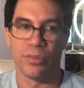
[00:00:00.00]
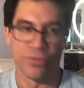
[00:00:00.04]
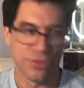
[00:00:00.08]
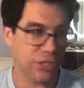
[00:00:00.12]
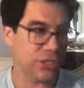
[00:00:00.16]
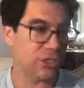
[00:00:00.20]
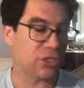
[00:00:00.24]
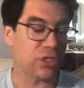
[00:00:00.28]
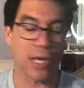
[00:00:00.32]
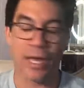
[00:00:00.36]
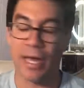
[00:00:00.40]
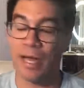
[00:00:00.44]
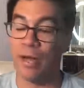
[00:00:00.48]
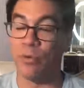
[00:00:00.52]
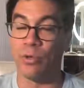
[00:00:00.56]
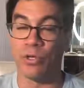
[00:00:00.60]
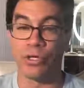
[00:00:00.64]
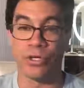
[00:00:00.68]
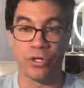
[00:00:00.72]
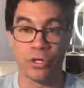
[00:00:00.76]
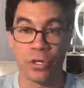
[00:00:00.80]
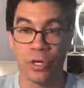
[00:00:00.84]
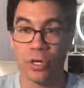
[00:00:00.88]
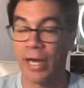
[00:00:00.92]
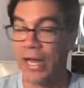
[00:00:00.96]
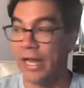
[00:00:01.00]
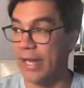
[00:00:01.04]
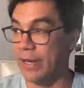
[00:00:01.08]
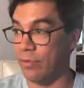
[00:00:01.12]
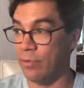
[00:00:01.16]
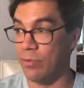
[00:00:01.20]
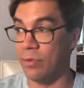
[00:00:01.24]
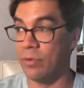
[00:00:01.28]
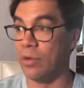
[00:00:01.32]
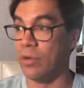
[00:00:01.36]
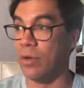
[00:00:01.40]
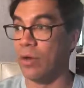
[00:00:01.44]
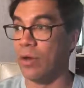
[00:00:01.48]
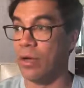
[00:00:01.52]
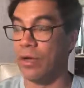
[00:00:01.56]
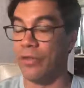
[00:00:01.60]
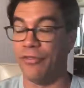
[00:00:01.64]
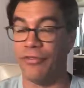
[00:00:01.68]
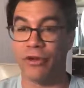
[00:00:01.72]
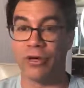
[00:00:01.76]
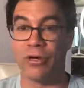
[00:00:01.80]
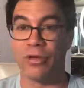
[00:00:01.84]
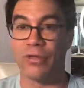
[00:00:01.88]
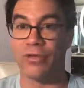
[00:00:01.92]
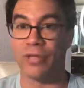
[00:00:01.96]
This, I would go, and
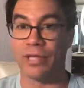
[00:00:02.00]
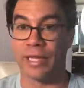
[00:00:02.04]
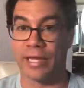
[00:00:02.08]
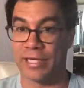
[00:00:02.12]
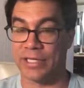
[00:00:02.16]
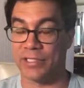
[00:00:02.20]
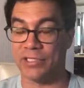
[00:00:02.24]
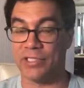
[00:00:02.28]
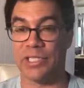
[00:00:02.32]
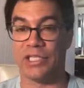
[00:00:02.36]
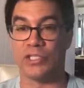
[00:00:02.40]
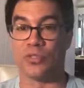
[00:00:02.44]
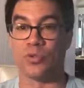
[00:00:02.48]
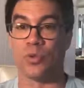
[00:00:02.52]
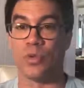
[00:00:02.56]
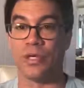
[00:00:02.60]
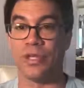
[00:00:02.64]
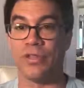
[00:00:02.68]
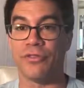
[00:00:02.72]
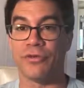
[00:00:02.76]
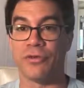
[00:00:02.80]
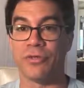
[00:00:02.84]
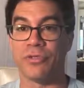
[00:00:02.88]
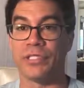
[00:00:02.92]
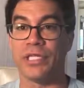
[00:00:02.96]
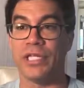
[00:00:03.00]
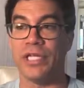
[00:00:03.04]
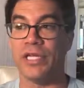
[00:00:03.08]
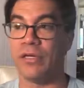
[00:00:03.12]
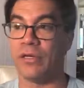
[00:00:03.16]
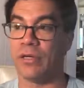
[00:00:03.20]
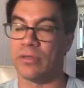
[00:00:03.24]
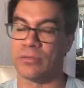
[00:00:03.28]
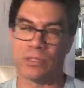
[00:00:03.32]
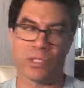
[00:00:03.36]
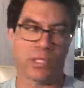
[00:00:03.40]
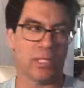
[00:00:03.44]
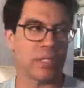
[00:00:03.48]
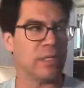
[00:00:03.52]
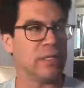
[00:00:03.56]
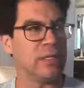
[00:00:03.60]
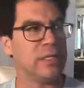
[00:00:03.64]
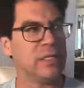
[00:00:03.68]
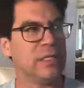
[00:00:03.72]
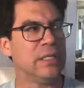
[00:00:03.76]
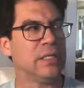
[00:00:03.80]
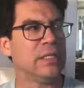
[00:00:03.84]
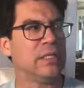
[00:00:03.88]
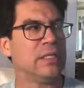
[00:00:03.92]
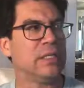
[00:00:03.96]
there, like I said, 2013, I was like,
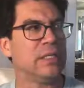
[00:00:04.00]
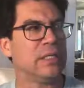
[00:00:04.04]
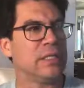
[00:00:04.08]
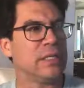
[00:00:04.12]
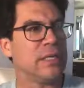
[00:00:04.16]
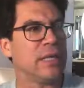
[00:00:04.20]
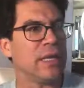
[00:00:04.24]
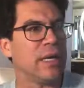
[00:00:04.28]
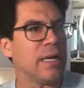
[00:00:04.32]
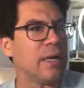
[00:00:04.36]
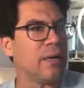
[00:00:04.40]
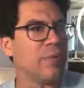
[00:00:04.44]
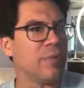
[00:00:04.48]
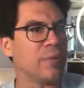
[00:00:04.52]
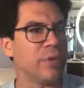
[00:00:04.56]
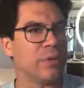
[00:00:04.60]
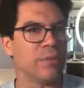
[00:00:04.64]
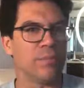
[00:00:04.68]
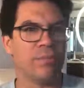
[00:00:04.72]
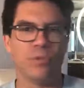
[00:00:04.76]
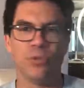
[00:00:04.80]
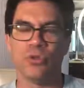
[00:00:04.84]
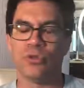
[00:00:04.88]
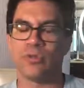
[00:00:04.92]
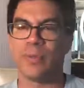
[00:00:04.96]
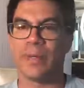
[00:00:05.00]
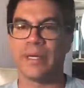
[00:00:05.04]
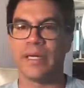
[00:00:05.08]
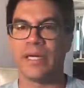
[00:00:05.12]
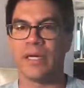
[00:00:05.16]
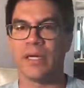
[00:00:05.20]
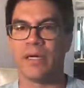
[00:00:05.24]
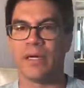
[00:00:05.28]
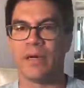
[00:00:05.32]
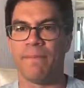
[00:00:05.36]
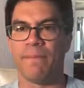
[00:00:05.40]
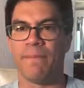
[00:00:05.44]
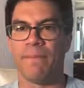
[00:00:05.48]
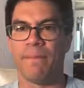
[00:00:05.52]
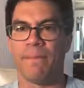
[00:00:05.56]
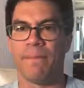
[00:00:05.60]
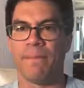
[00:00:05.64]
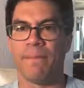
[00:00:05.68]
I want to boost my income.